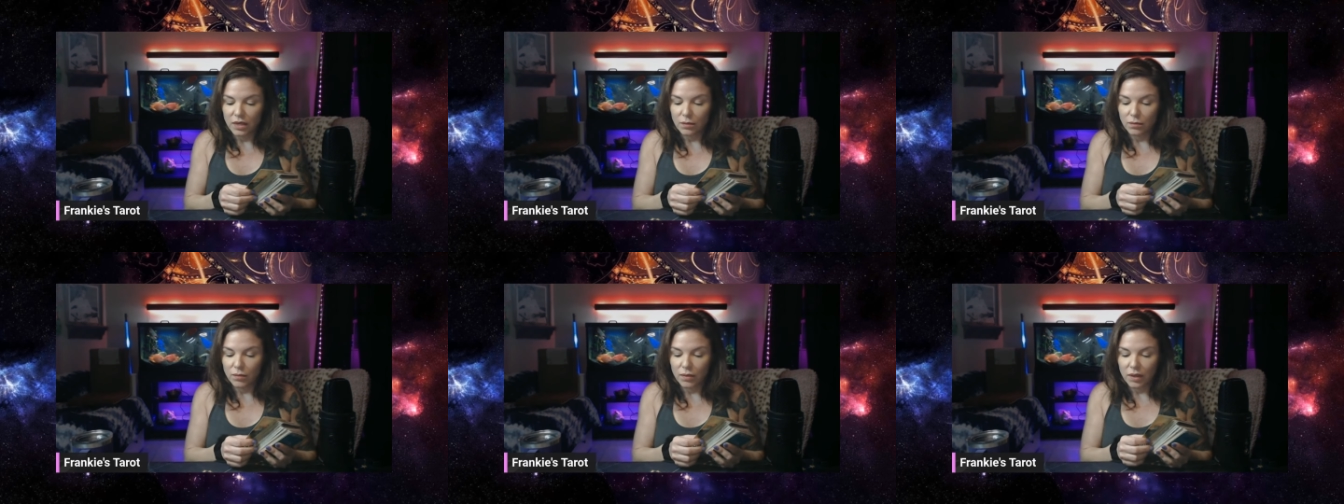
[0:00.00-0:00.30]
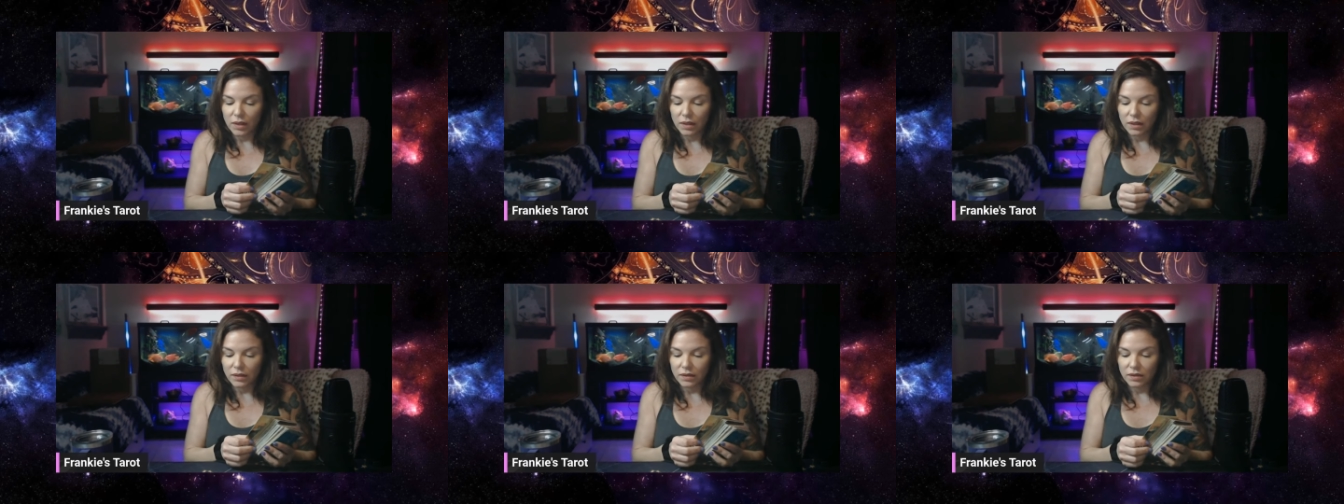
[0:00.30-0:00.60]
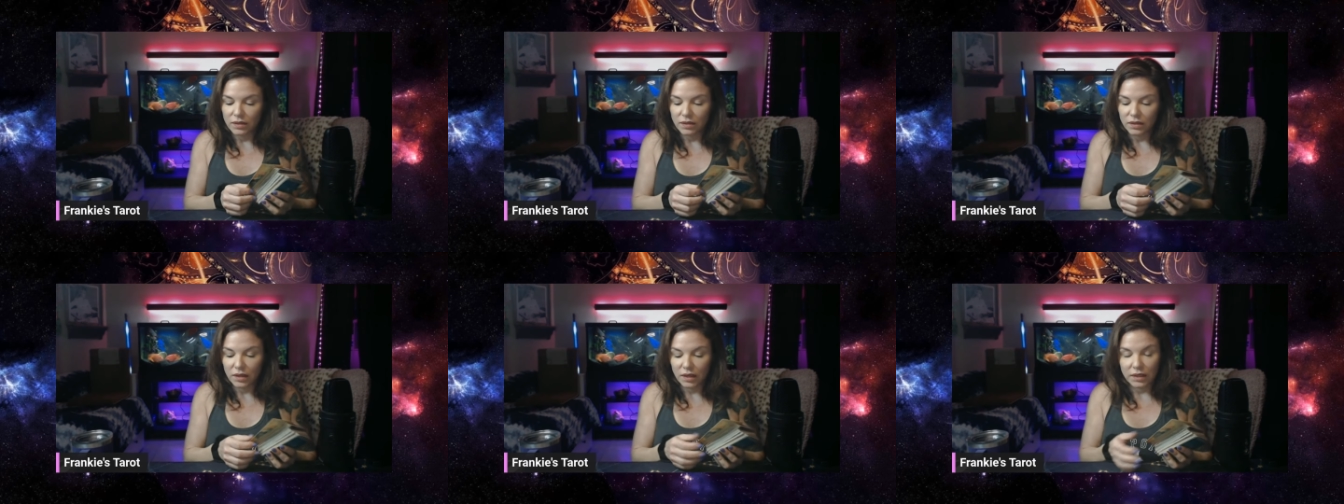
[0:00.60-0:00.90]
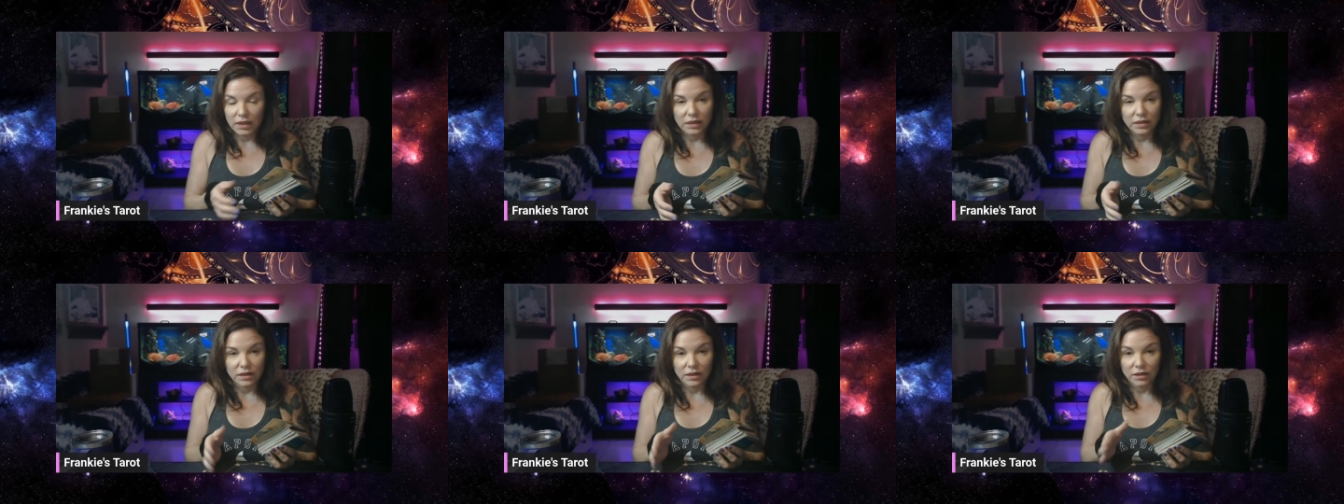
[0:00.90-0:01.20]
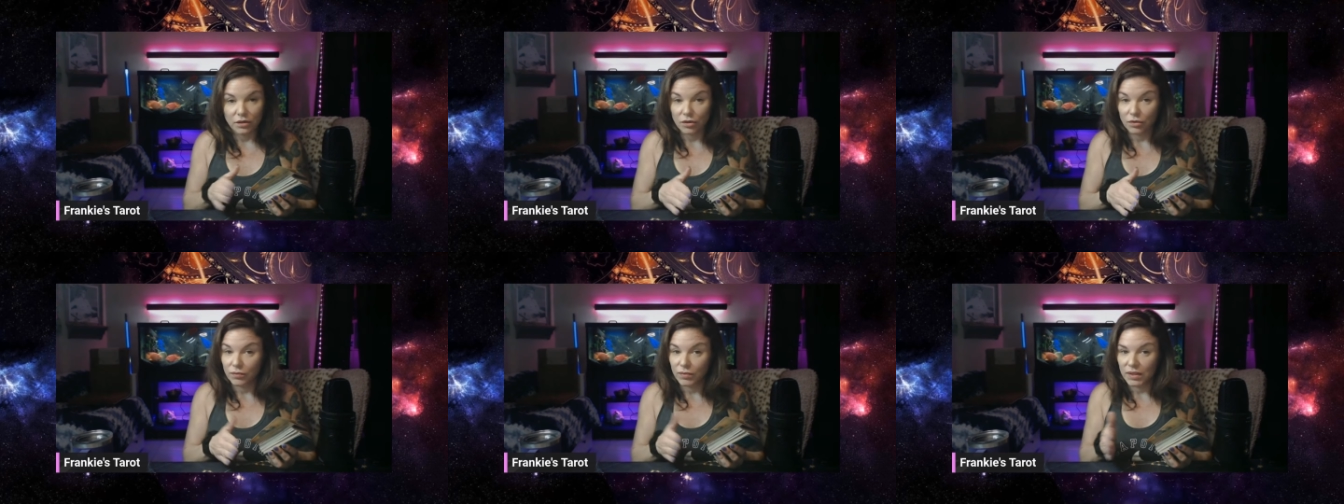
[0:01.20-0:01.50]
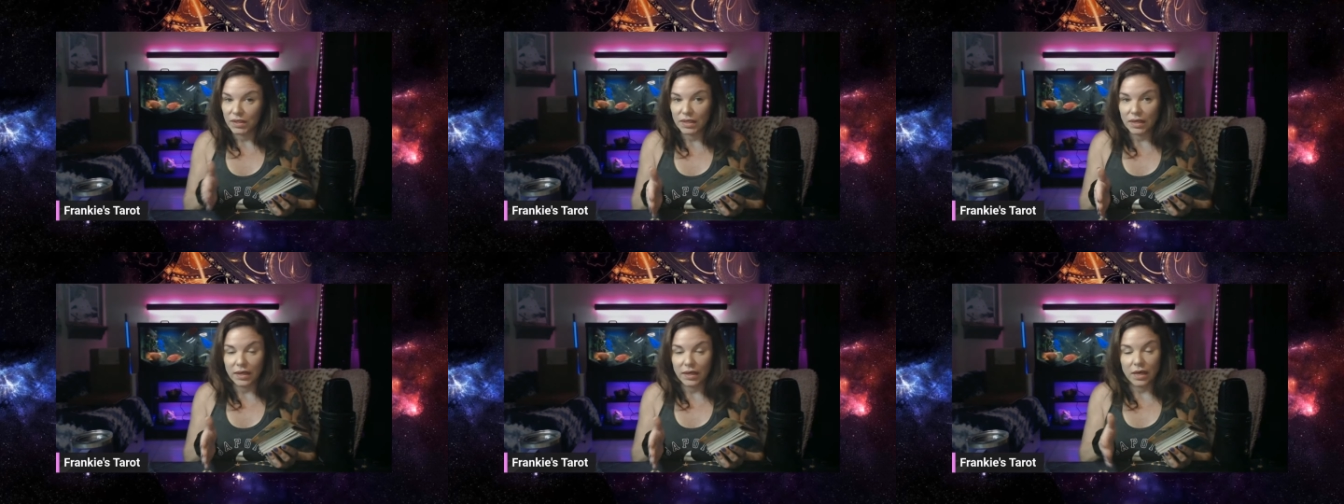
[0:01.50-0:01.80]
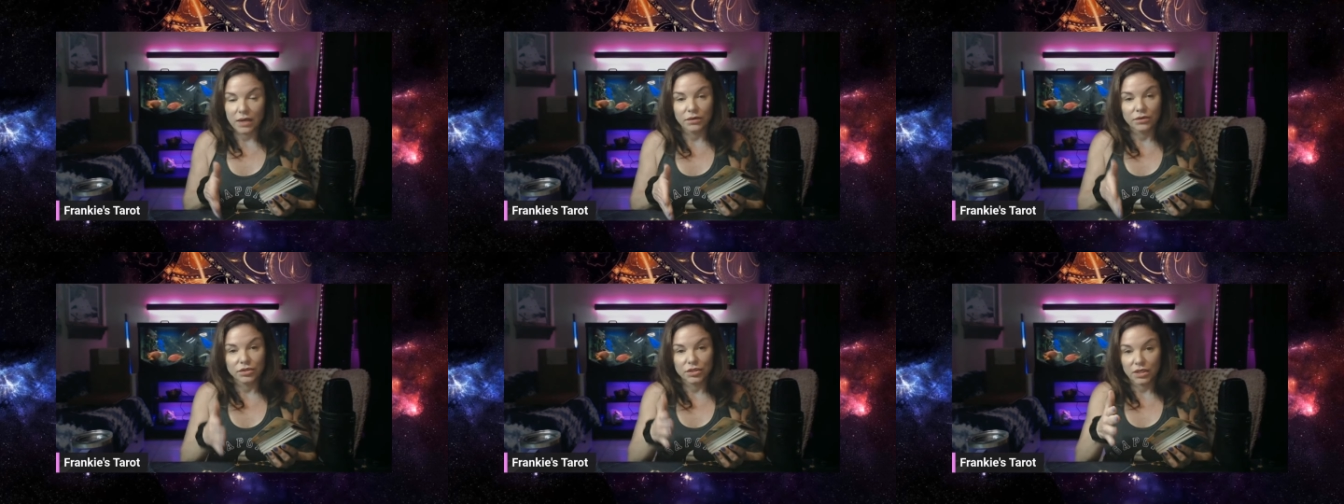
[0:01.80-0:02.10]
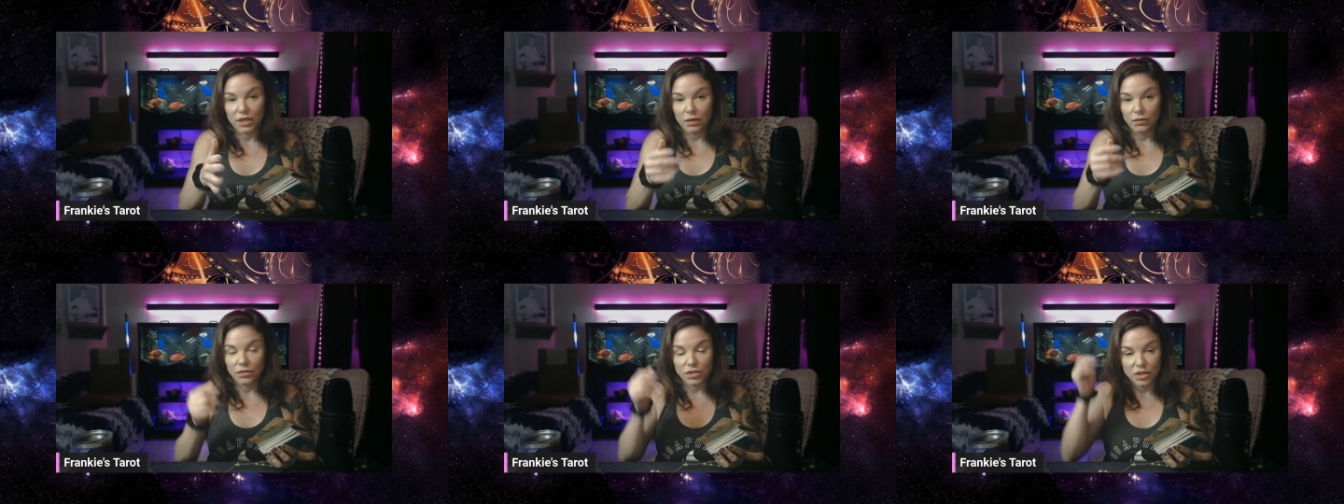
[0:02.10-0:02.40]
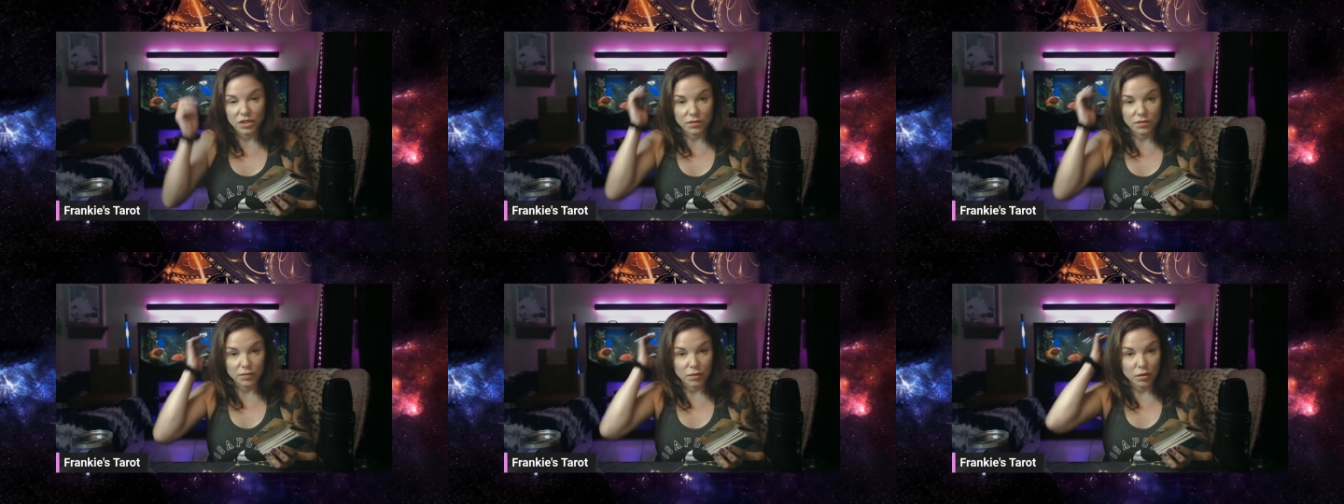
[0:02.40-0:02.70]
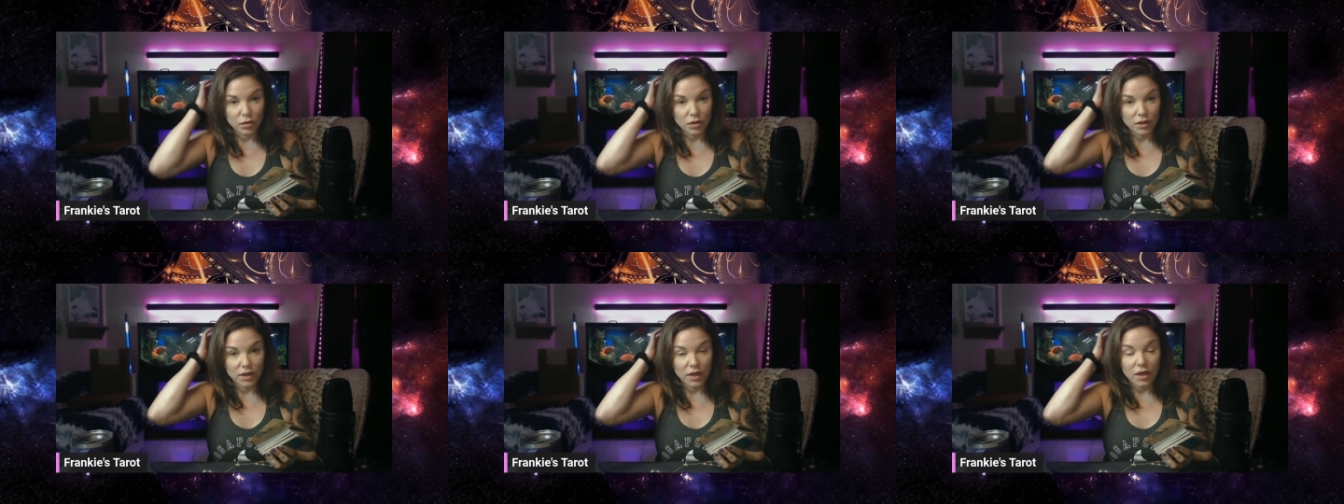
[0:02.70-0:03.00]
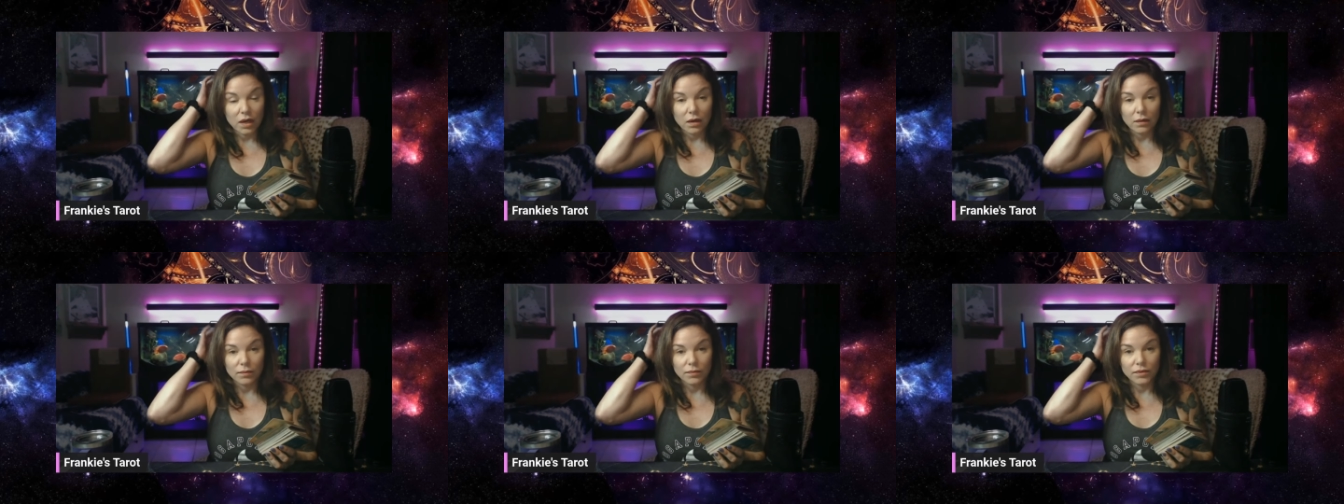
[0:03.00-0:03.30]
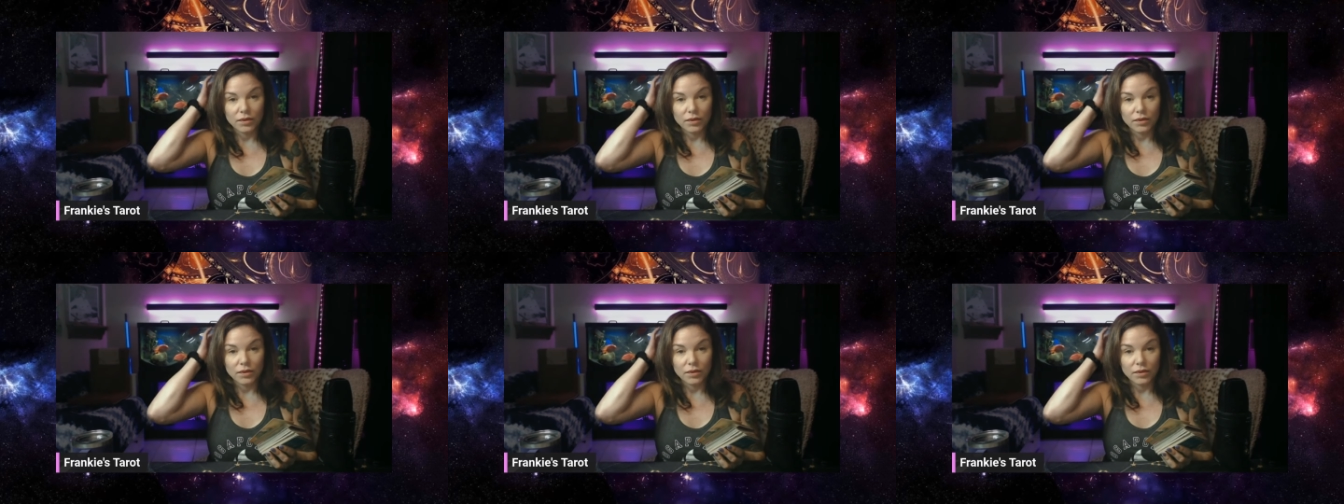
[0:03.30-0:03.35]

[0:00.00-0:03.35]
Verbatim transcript: But again, there could be that energy I was just pulling up,